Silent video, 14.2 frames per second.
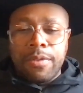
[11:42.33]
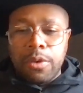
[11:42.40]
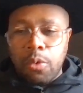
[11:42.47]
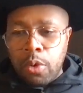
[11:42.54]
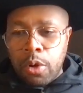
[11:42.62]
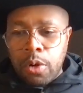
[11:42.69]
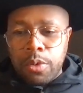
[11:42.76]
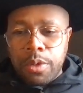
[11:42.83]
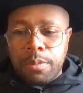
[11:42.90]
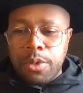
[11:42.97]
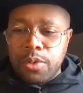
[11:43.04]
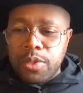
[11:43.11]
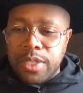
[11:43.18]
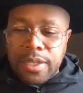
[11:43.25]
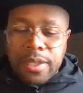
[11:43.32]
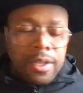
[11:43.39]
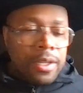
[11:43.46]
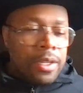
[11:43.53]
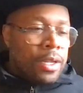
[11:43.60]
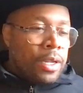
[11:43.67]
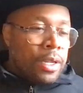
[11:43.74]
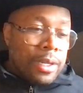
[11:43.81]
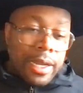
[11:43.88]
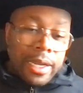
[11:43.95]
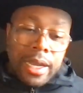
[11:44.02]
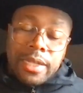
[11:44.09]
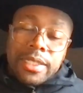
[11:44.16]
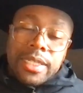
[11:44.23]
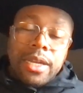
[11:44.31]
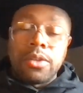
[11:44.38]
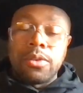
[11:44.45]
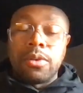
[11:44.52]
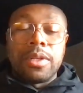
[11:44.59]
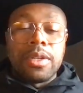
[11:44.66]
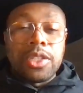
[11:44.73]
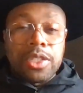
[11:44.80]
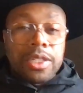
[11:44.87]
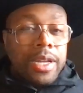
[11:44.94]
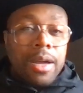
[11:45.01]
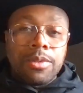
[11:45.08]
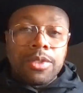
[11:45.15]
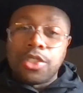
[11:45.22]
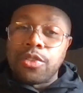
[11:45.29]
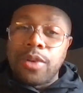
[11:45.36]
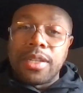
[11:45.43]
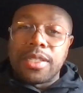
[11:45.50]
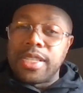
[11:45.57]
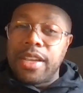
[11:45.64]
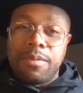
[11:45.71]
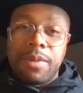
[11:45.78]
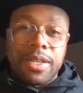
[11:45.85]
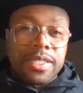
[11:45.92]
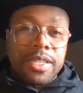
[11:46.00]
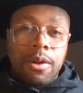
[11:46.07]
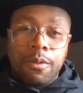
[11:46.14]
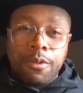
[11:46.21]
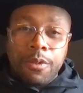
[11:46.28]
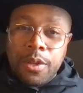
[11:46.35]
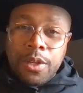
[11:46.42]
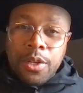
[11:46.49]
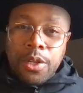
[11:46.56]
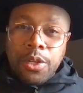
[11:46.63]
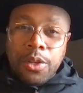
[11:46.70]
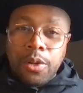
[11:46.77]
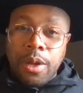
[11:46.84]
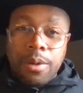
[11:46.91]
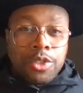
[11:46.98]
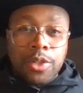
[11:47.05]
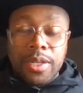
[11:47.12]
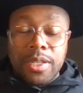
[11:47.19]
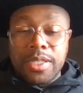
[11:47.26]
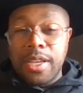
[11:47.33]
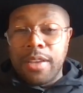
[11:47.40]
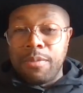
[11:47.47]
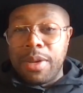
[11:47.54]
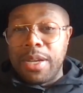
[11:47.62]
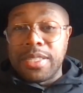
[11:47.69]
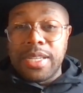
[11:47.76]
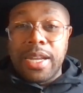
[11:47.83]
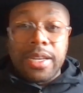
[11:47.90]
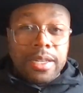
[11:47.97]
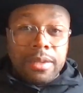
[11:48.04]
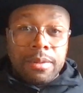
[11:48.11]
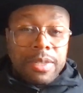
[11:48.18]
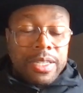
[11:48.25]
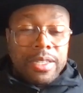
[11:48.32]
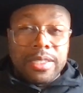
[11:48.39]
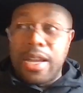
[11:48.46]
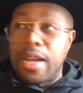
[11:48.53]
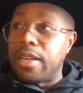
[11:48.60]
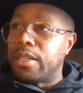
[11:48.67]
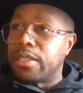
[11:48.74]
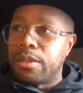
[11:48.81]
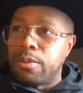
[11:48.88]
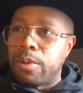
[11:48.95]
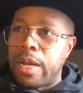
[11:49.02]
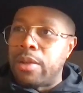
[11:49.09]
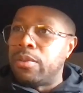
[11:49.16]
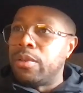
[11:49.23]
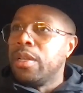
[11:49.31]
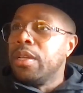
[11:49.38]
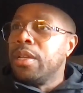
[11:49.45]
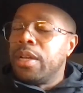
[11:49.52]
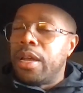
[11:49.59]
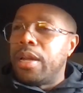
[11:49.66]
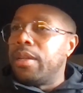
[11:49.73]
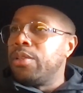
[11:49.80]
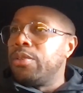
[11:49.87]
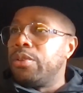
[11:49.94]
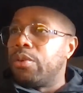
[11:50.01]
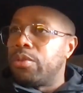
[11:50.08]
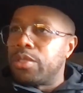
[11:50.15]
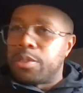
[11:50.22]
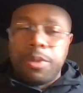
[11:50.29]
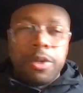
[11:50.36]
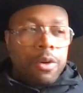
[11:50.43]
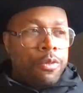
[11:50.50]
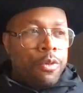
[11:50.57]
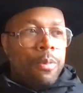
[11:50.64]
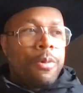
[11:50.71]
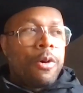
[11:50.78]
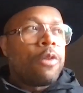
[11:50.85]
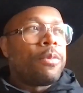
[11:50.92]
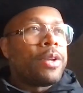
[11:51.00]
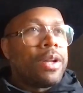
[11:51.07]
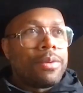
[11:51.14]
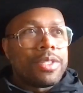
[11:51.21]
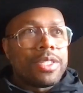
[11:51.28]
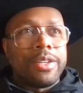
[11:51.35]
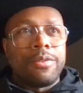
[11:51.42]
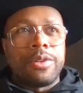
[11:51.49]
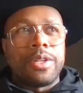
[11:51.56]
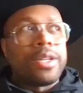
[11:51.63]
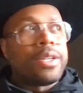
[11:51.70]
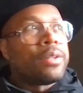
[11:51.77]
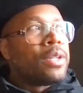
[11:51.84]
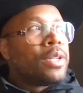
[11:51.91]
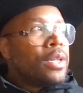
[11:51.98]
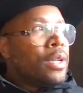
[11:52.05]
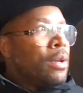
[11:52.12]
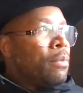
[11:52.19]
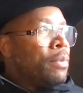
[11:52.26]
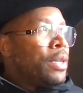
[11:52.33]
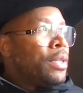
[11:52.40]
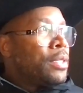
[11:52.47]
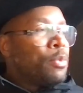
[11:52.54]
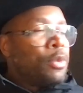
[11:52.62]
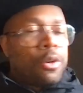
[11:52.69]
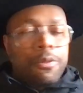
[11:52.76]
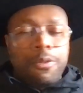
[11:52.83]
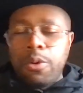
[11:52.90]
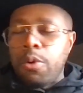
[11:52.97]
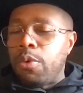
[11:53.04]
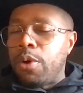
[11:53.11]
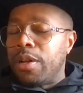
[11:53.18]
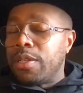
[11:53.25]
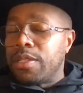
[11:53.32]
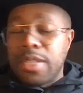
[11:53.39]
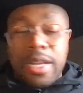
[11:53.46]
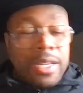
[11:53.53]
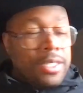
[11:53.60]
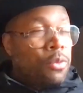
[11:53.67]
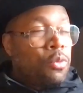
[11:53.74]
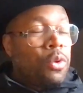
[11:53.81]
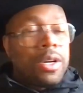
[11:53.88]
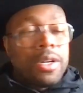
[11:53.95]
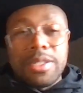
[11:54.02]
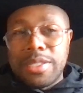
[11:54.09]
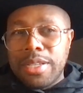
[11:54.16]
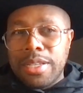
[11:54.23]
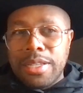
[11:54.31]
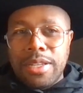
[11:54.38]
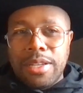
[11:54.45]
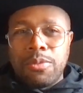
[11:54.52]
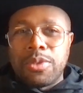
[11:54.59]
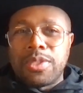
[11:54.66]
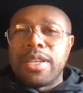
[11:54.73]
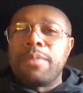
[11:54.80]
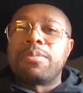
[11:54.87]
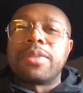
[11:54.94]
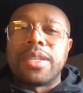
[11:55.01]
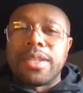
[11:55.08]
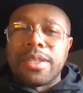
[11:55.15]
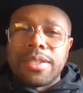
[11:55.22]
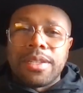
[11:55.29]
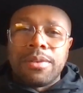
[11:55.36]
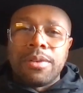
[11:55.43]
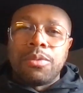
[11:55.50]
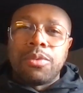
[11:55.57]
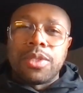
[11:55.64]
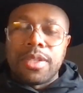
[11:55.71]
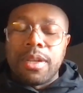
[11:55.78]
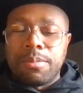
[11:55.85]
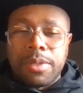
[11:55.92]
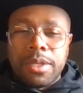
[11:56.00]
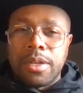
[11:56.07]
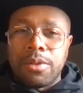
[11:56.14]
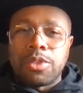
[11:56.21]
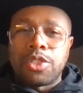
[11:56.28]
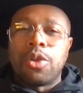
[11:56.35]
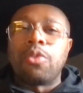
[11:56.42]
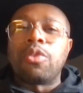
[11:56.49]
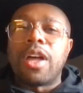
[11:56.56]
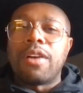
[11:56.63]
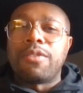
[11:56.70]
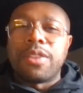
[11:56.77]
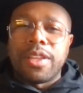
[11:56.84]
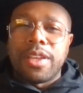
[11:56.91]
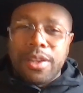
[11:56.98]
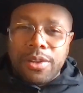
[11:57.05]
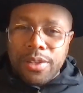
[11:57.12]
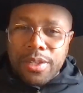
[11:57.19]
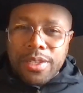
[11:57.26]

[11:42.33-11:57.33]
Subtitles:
the world with music, like I tell you, initially I was just trying to save myself. I was trying to save my sanity because I looked around at, this beautiful apartment I was living in. But as beautiful as it was empty. And it was empty. There was no love in there.